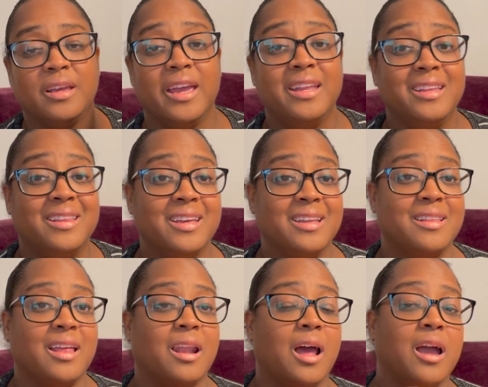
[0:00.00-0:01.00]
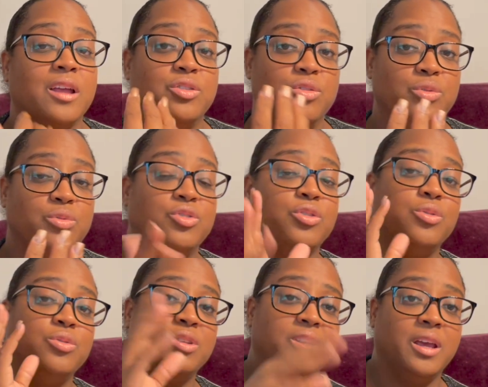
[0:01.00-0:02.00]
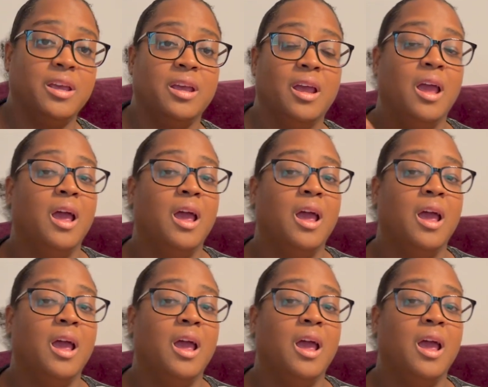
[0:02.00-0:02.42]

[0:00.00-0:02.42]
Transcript: anything that I do show you today,